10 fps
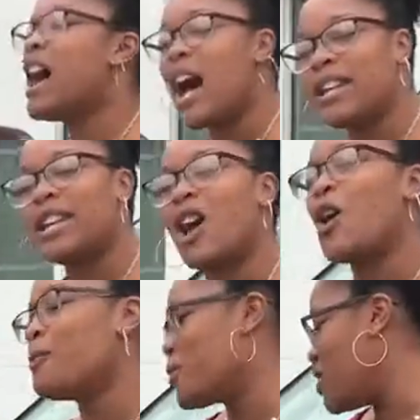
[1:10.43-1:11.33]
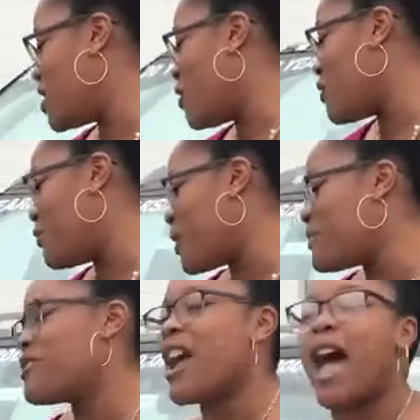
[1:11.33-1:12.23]
honeycomb grill on the front
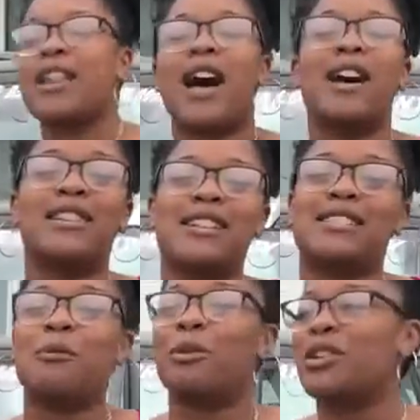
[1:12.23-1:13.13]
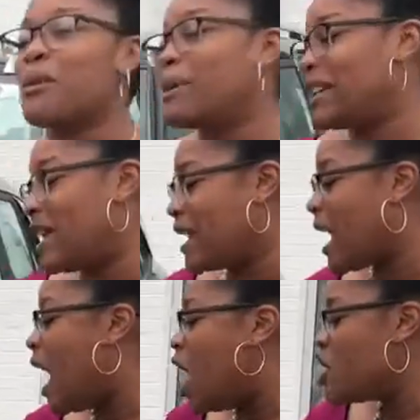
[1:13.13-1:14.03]
with the Hyundai symbol in the beginning.
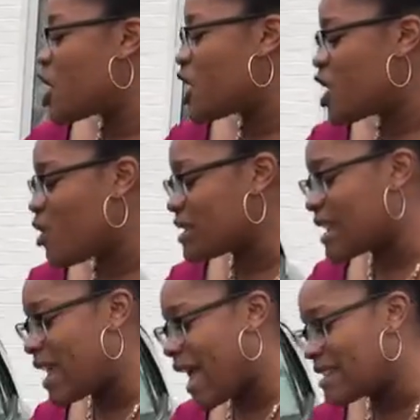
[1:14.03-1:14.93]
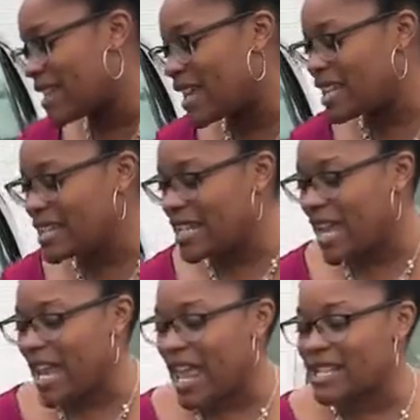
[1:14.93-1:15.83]
You're going to notice that it has LED
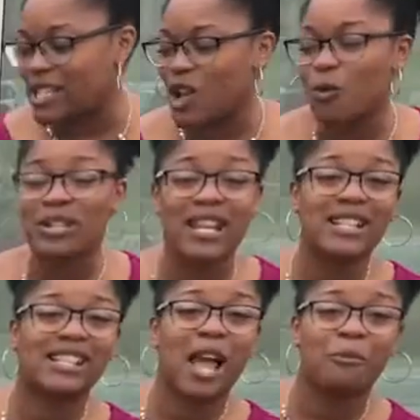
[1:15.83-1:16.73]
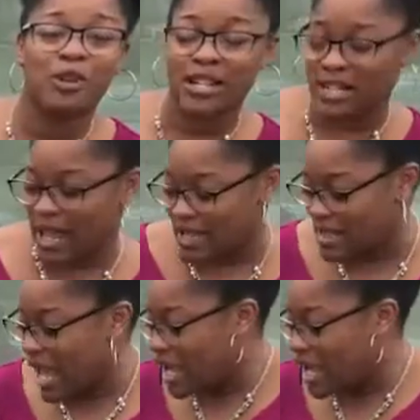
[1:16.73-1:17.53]
headlights along with daytime running lights.